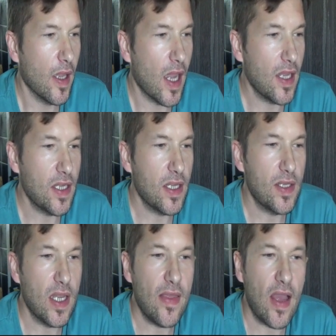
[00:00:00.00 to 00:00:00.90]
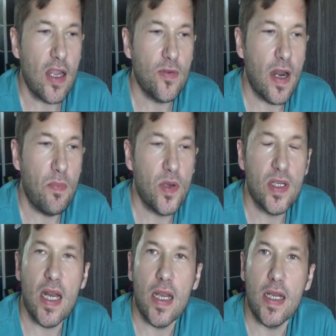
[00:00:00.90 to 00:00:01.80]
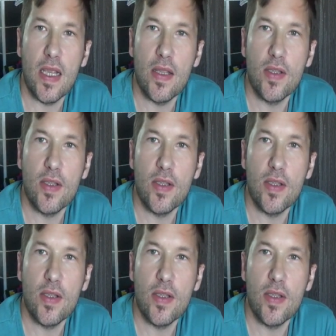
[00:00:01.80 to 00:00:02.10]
As you can see, that is represented in the